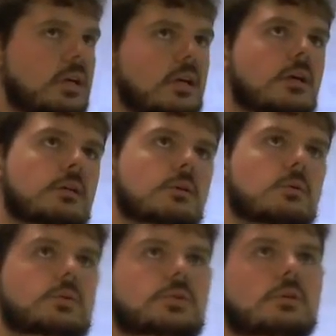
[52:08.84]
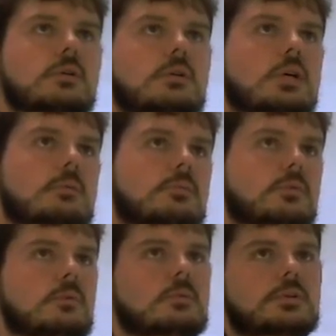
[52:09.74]
should come to this
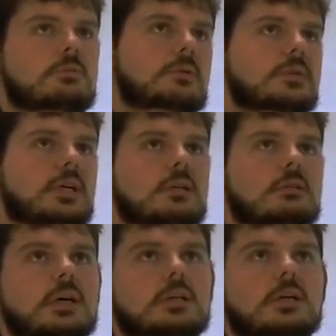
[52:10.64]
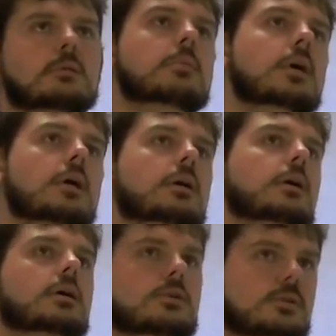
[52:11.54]
website.com and do the thing.
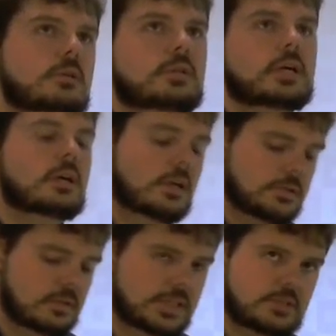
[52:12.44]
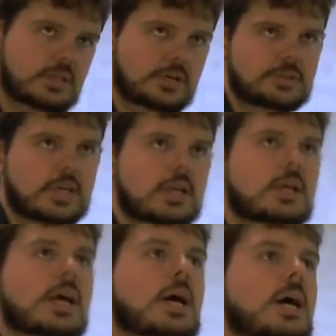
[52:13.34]
So that's the downside.
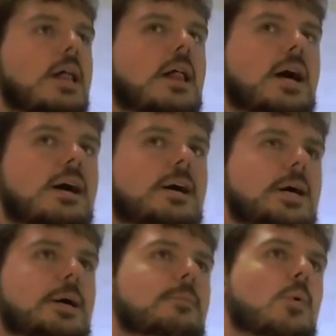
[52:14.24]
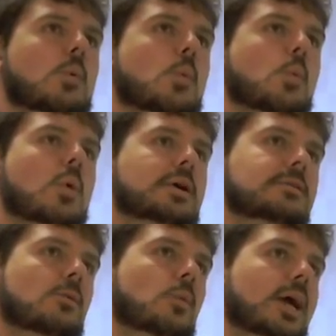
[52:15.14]
Um, one way to
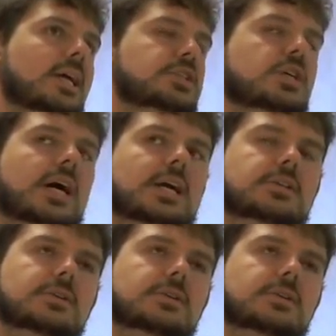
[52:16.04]
kind of